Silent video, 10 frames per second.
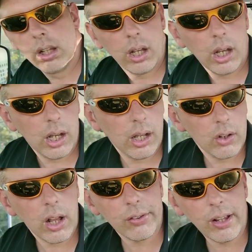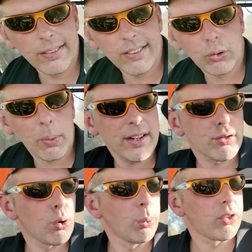The last loads of the square
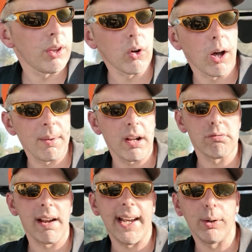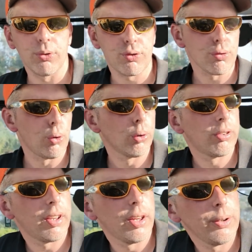straw. We've still got a bit of round straw
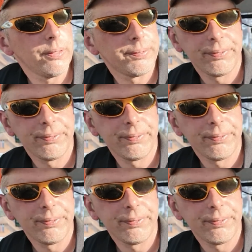to do.